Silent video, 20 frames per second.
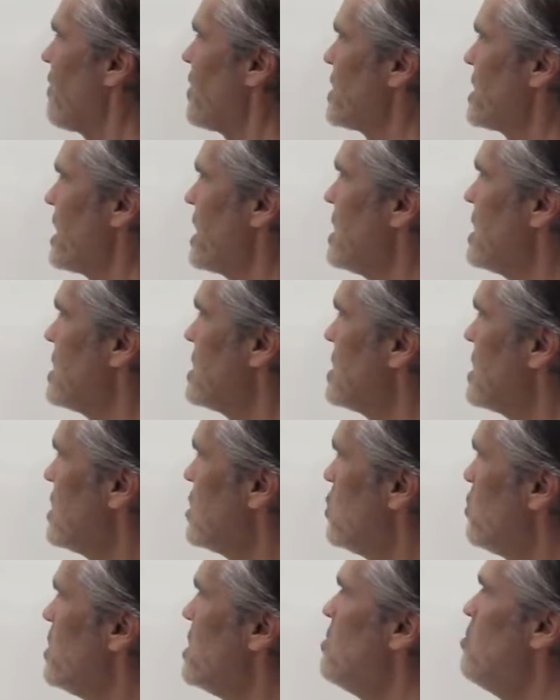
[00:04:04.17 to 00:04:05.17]
a tendency
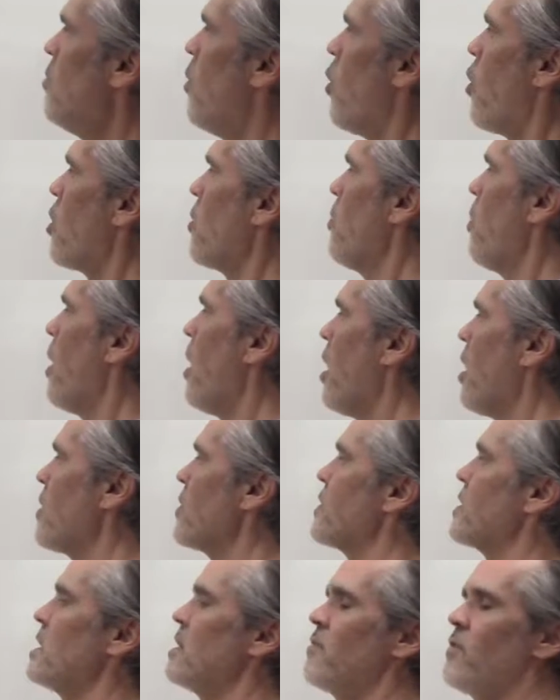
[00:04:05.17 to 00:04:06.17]
to be more
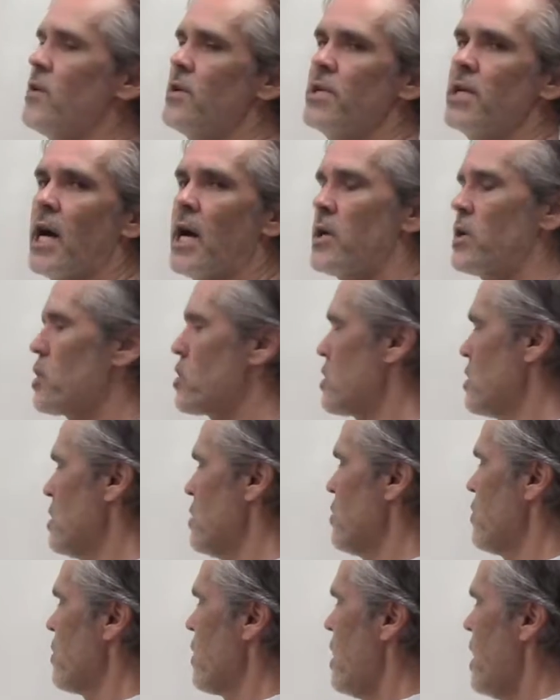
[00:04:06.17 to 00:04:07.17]
positive on the
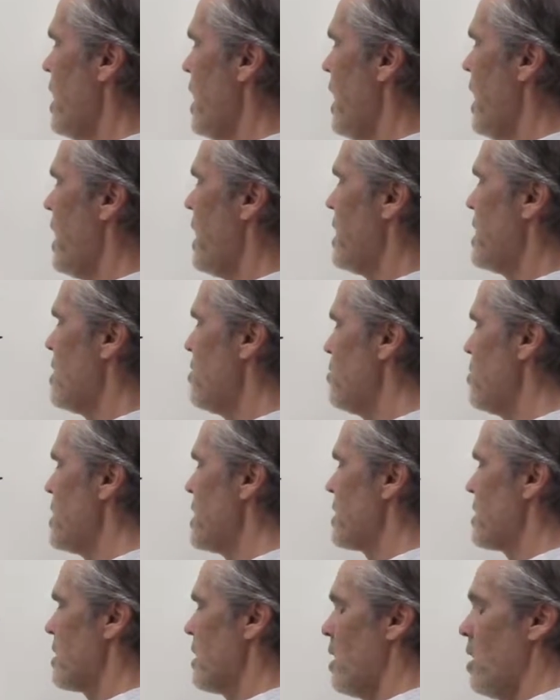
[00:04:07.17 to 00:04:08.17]
hydrogens and a
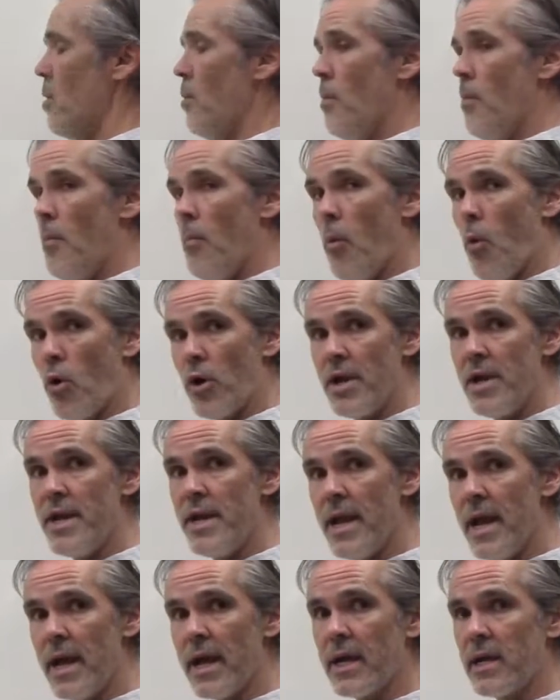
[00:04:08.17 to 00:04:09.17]
bit more
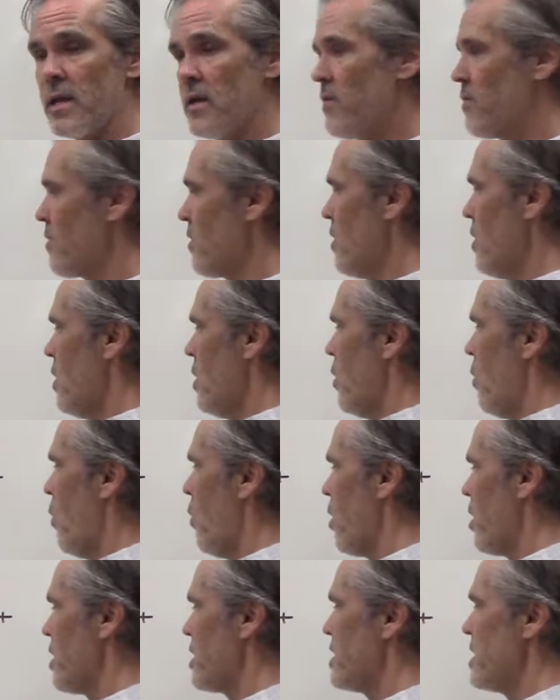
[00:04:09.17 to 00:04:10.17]
negative
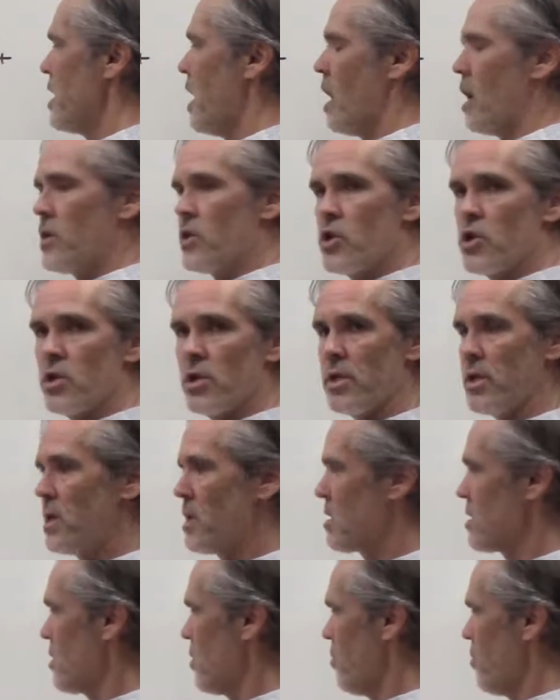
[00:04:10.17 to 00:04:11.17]
where the oxygen
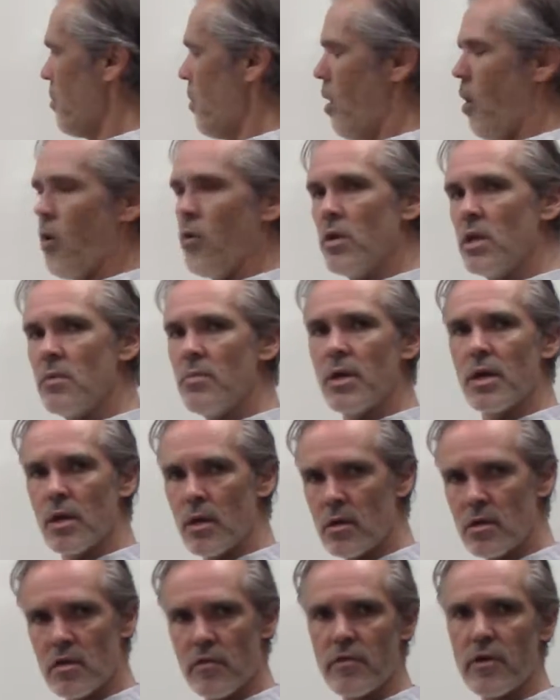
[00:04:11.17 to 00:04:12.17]
is, only
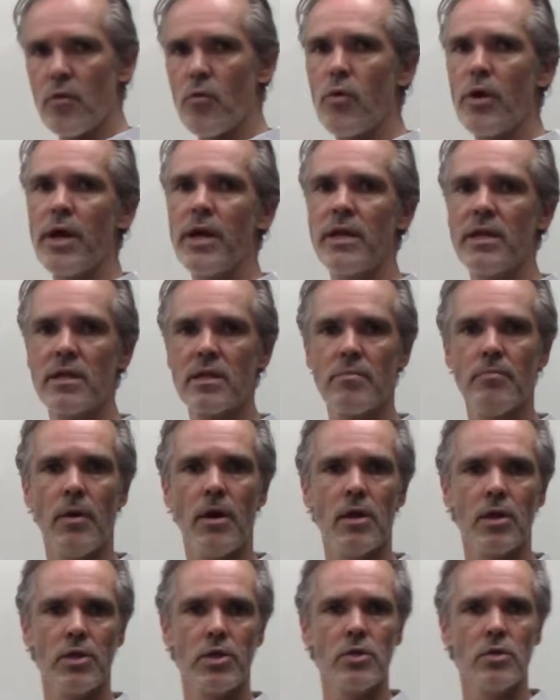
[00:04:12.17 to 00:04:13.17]
because of the way this
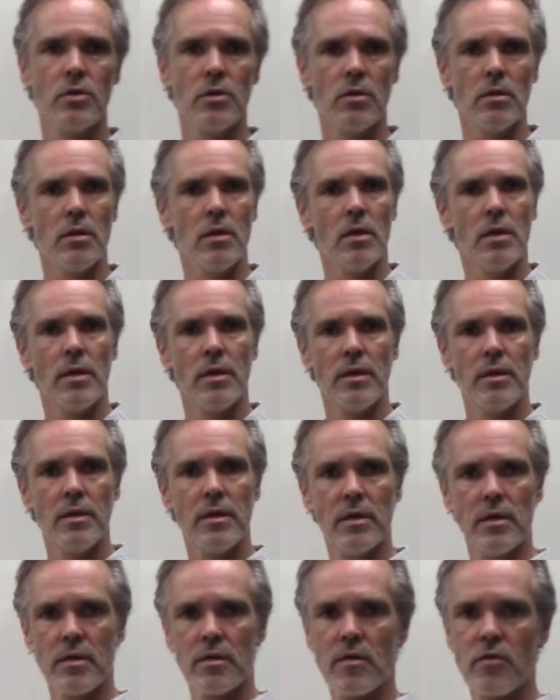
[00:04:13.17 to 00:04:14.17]
molecule
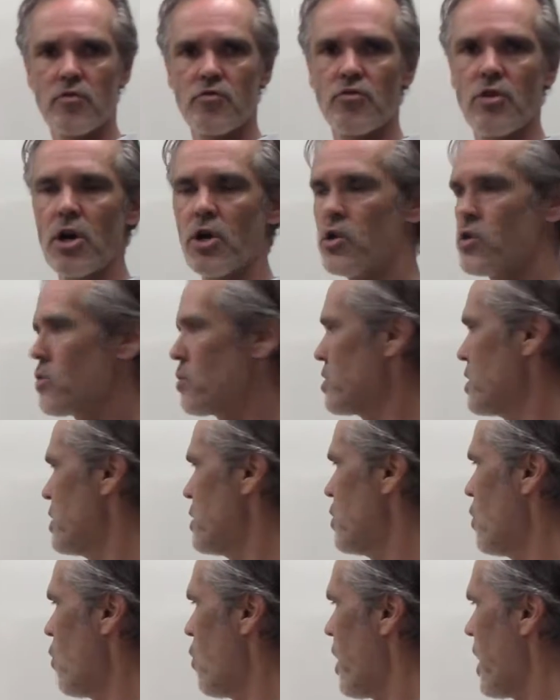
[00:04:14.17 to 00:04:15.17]
is structured and
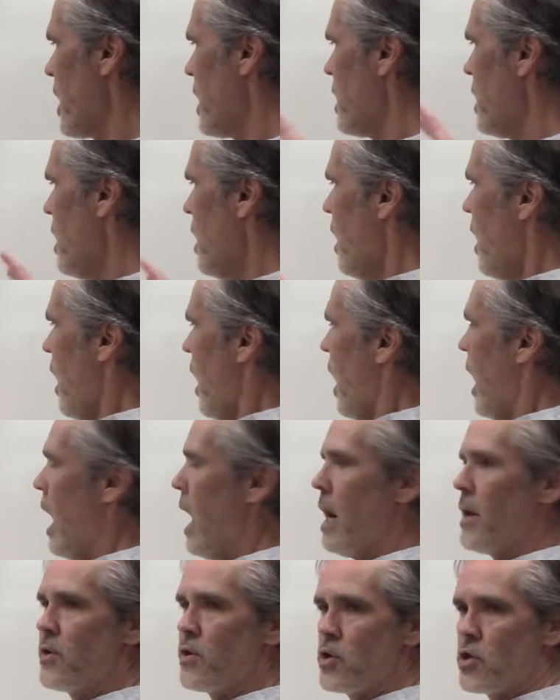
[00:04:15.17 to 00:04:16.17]
the way
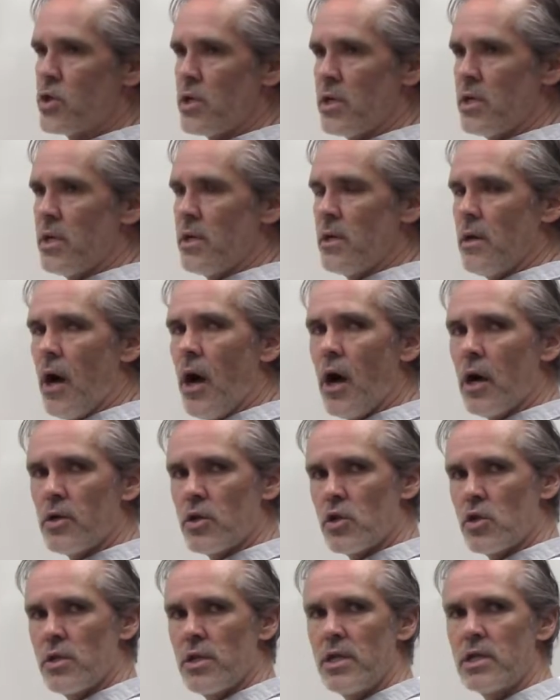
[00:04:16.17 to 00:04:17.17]
hydrogen and
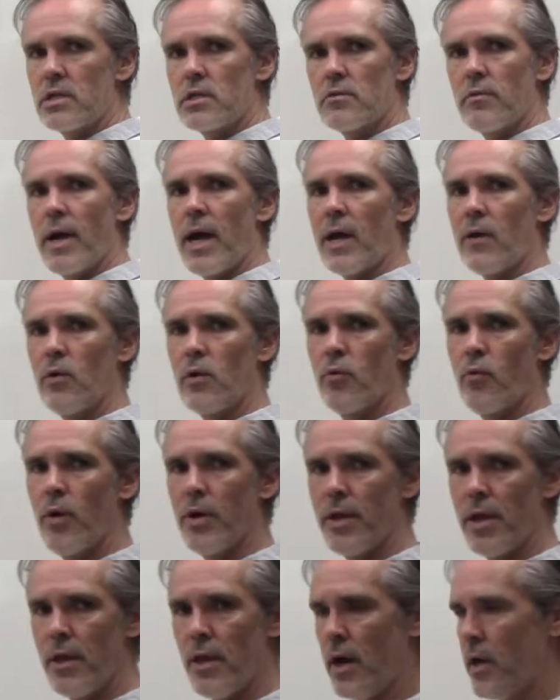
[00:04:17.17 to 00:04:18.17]
oxygen interact with
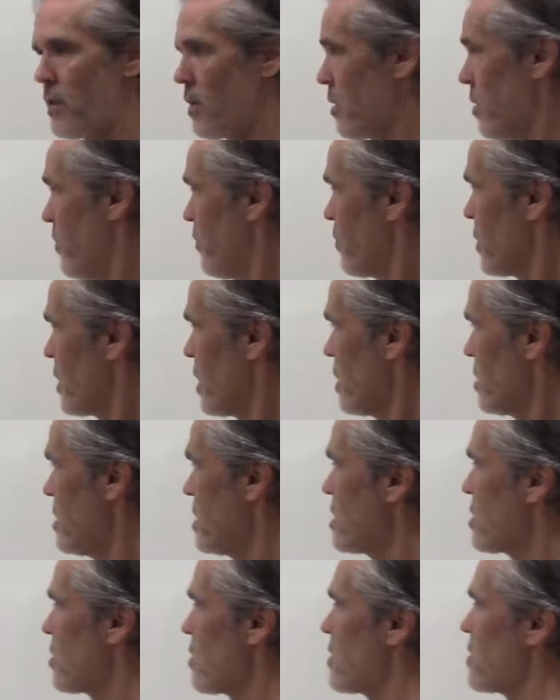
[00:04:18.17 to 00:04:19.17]
one another.
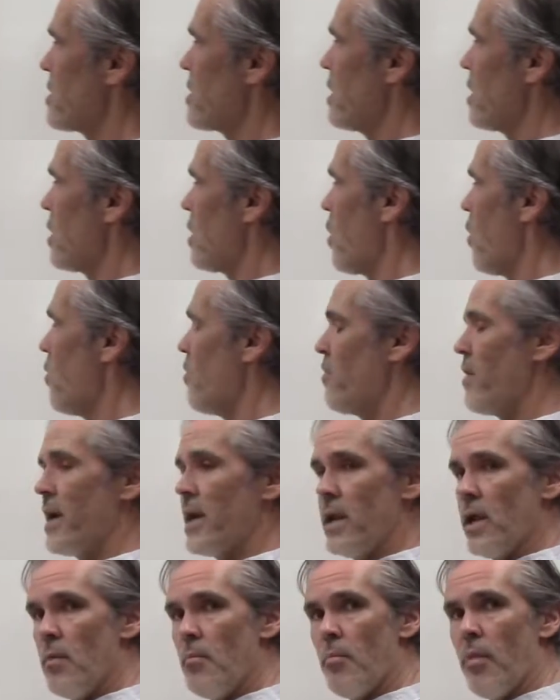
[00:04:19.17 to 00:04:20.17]
These are still
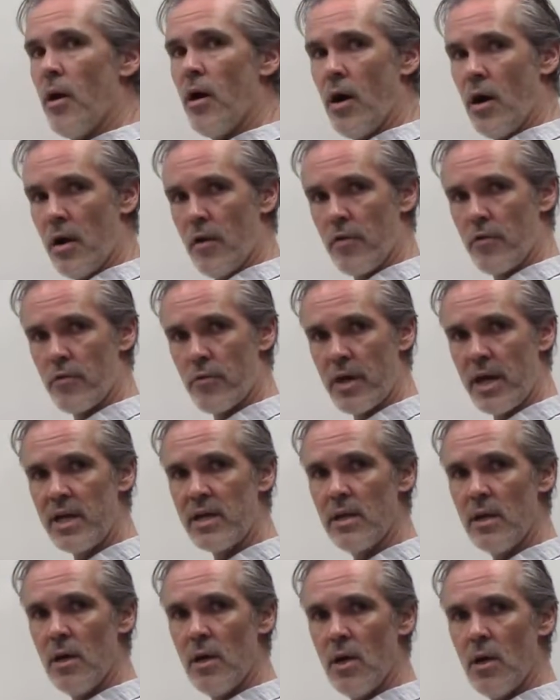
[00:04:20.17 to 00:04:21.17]
covalent bonds,
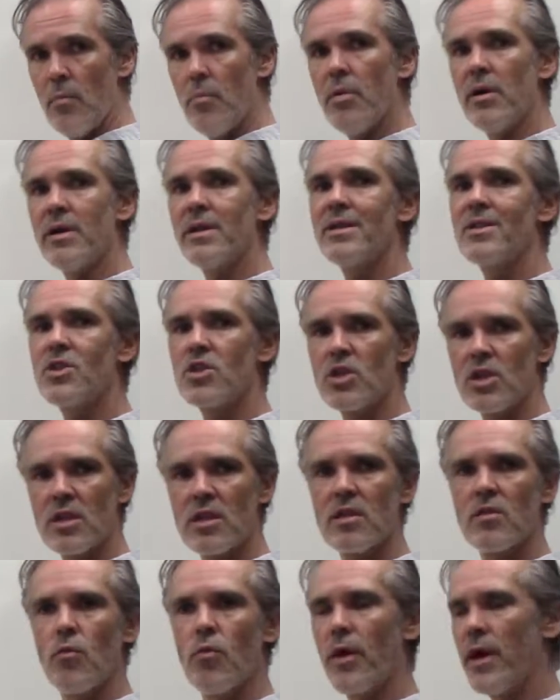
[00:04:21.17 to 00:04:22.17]
right? But it's just
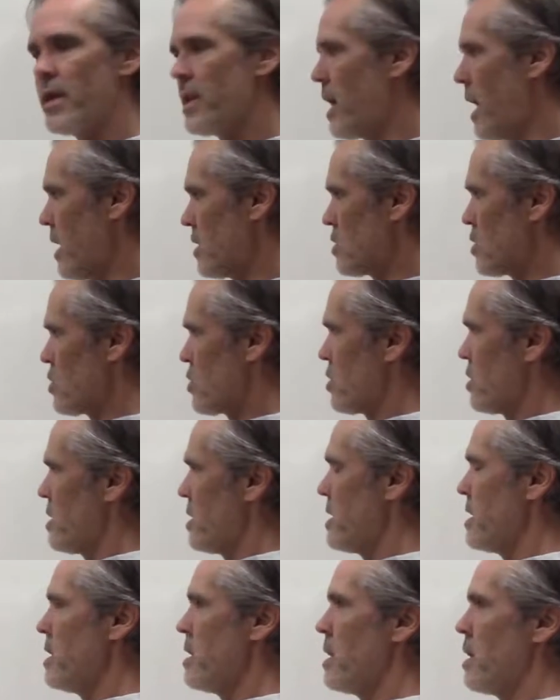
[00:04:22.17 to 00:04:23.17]
the way the hydrogen,
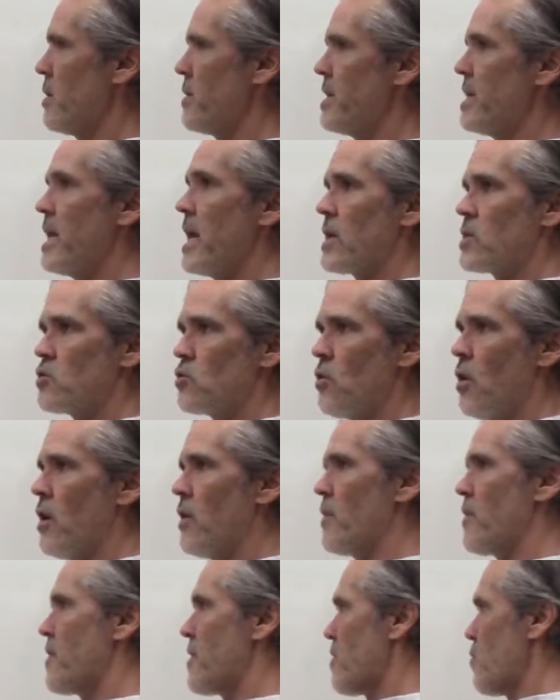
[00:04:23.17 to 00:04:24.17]
the
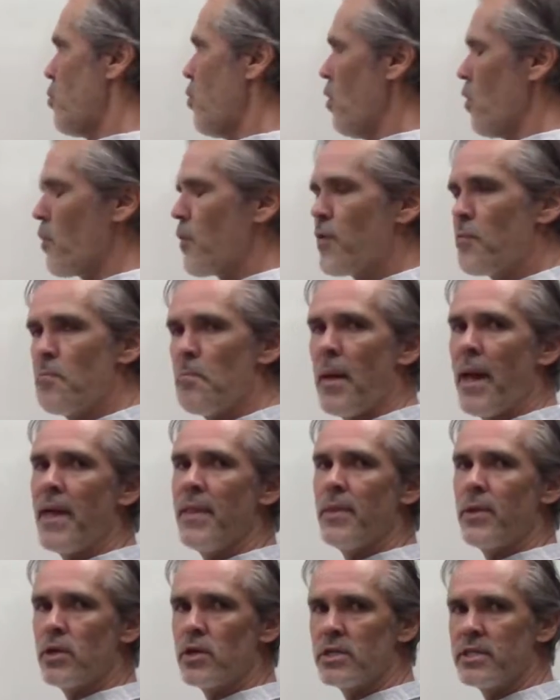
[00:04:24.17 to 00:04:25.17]
electrons will spend
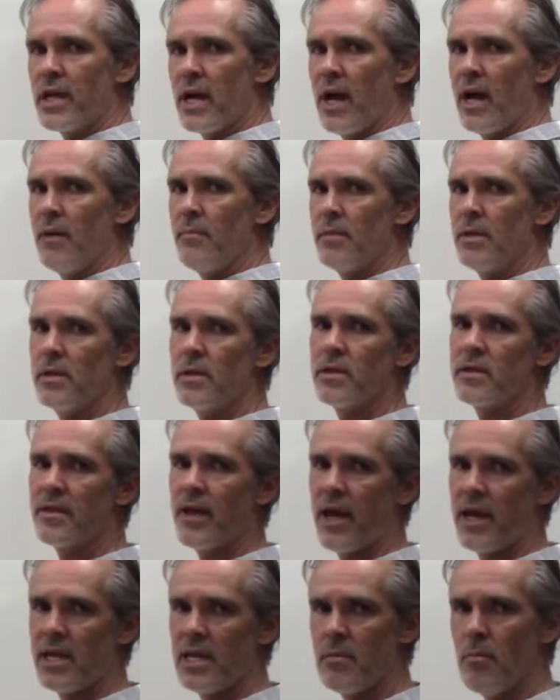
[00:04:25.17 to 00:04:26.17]
their time in this
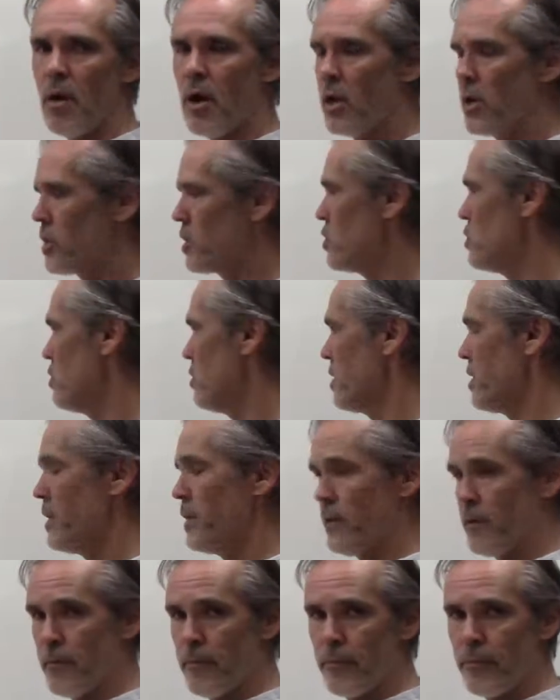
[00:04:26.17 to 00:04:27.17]
tiny molecule here.